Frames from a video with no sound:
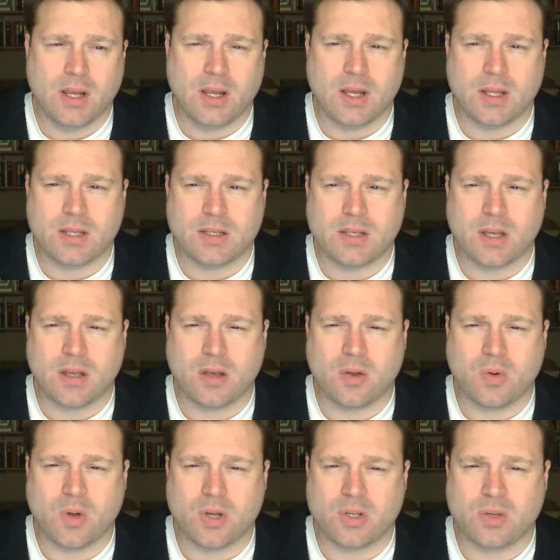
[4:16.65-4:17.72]
And the second
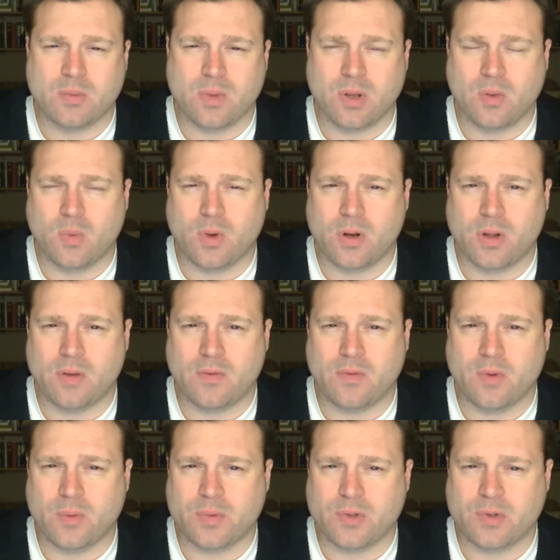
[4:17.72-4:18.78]
question being, what other
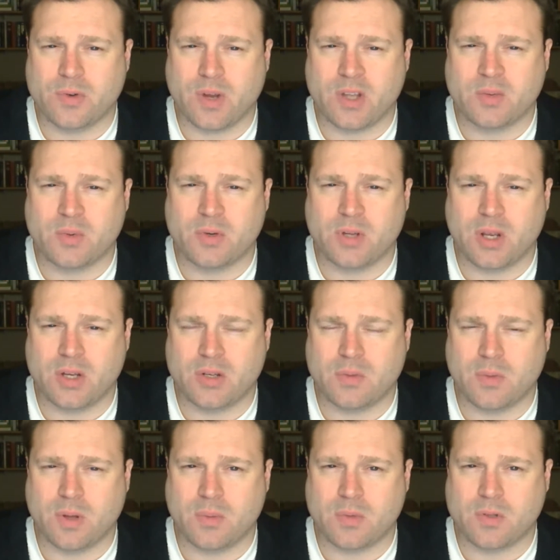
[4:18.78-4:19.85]
forms of transportation
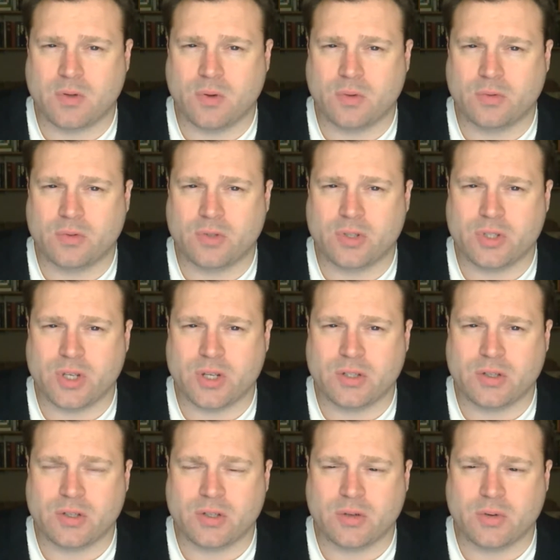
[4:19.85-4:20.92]
might Ms. Coulter suggest
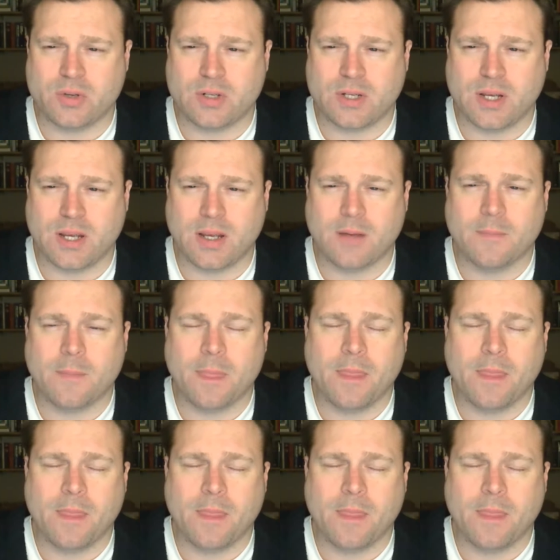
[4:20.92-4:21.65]
the student take?